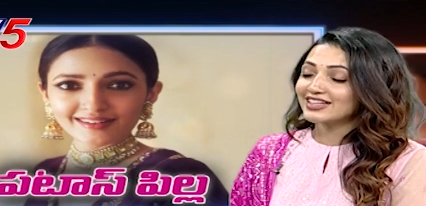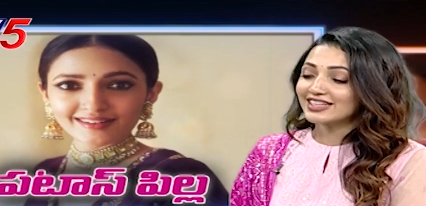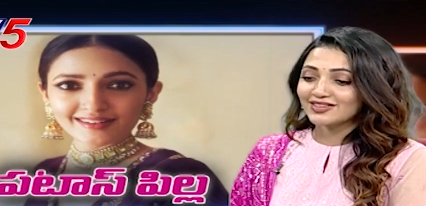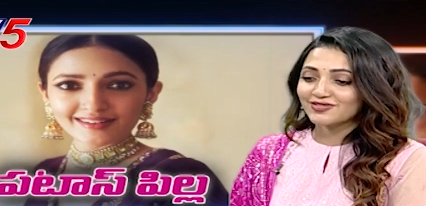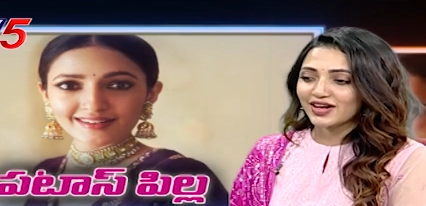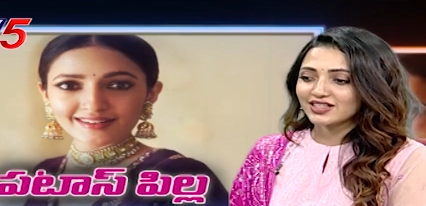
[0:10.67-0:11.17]

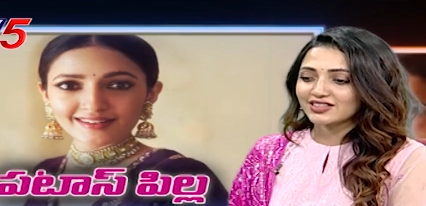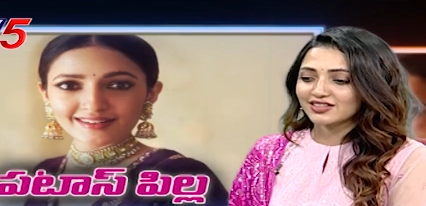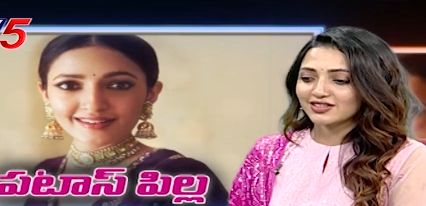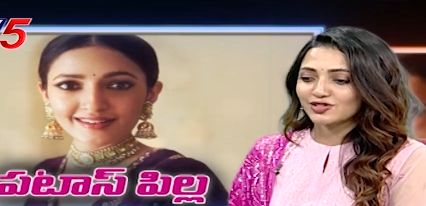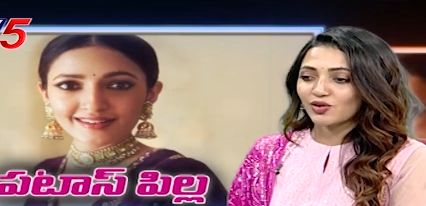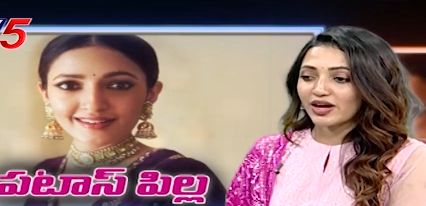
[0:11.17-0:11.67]
Speaker 1: Andy. In fact,
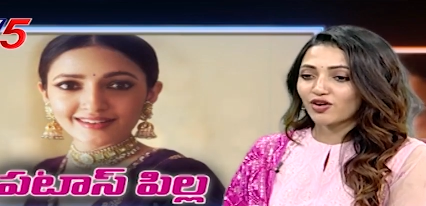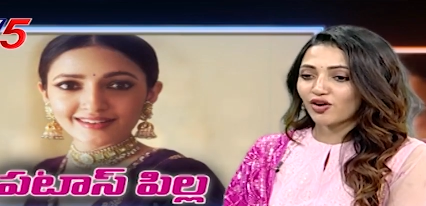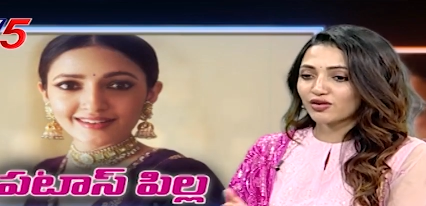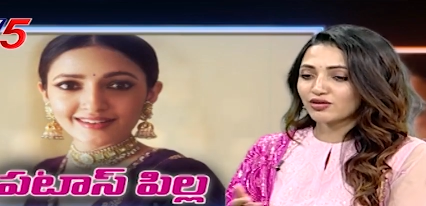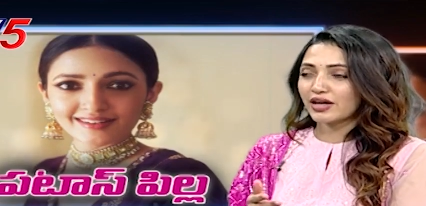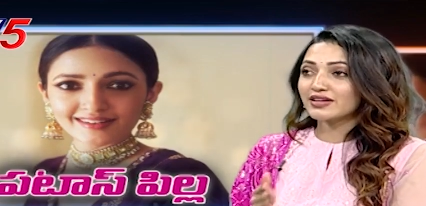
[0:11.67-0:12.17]
so
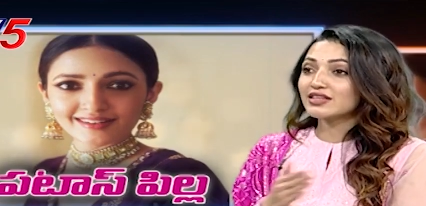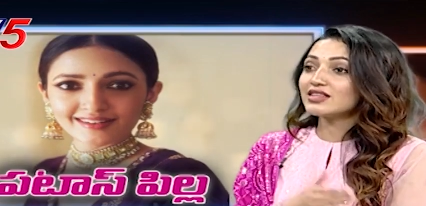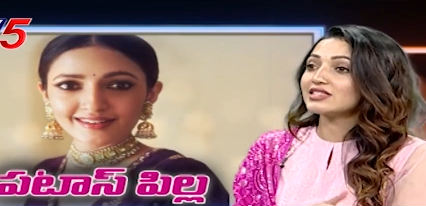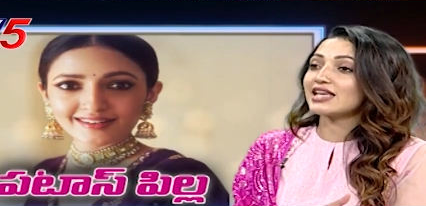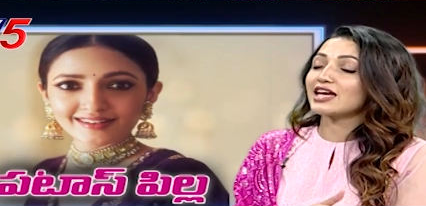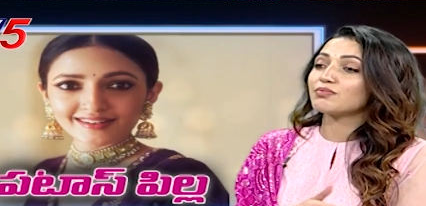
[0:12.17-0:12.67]
I
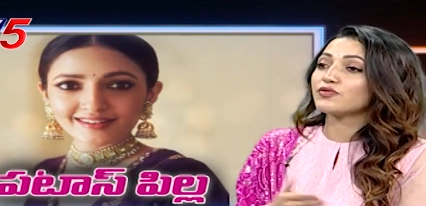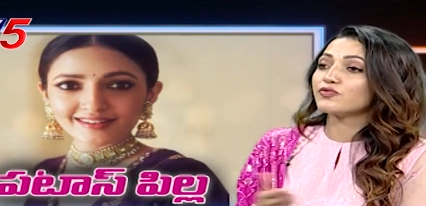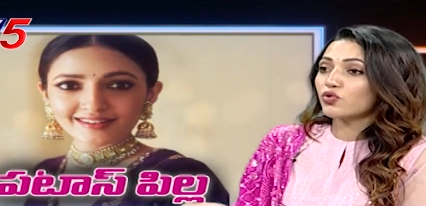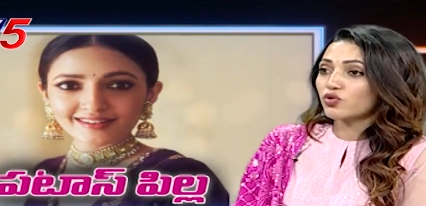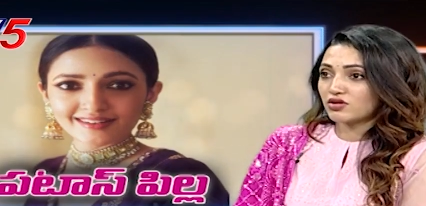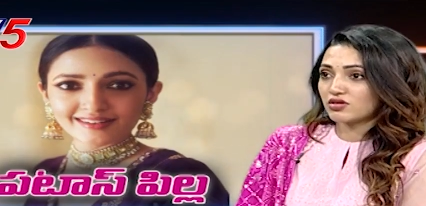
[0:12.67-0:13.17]
did this ad
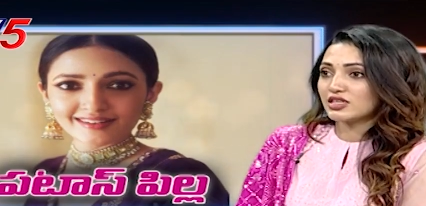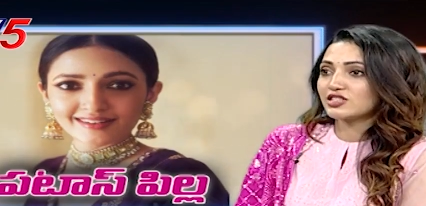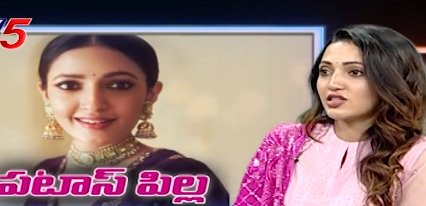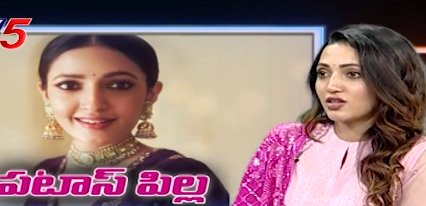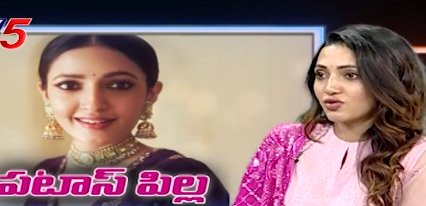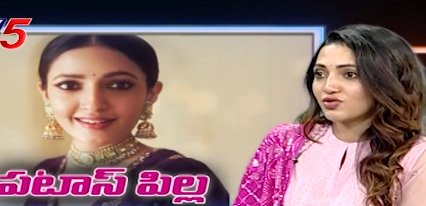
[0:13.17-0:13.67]
before
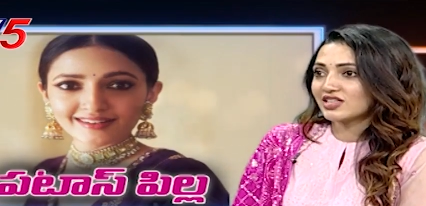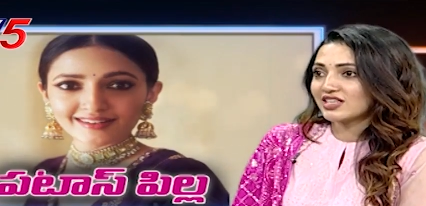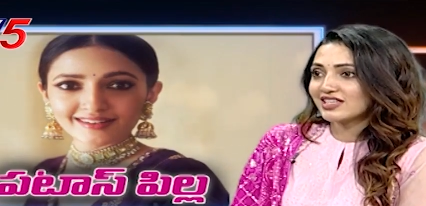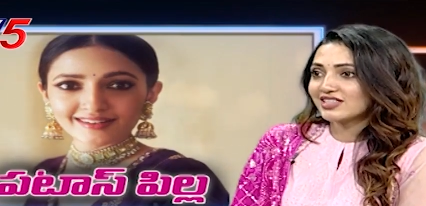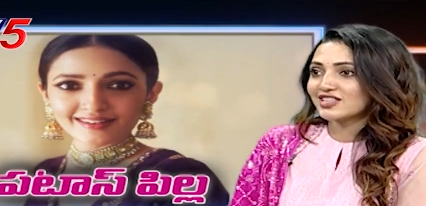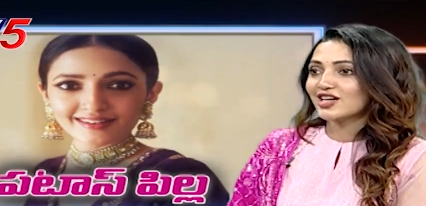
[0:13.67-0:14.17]
DJ Tillu
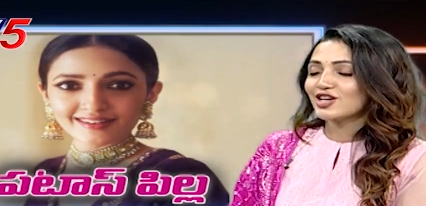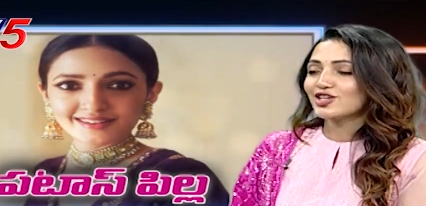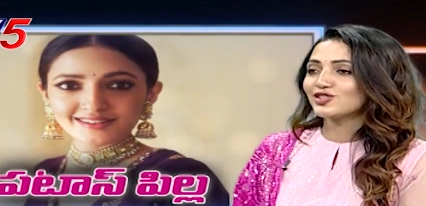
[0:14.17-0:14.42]
released.